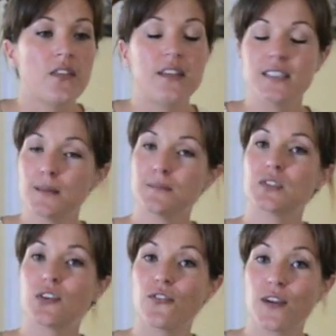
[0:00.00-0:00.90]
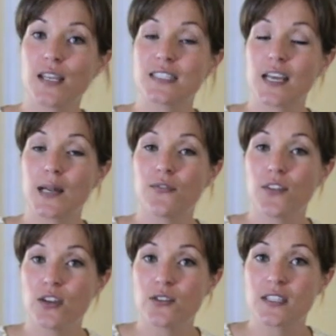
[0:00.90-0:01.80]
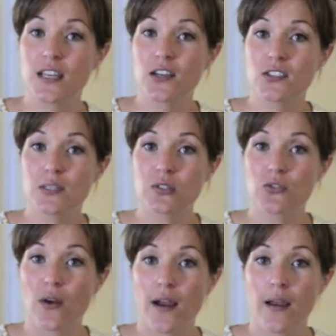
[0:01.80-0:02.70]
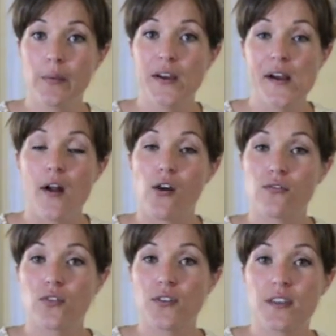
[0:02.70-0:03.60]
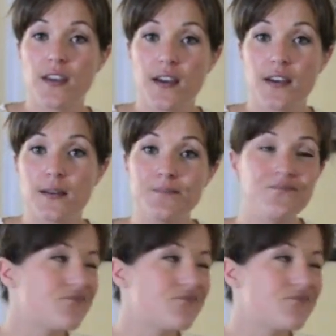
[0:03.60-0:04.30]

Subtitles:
That's it. So don't forget to sign up for the newsletter, subscribe over in the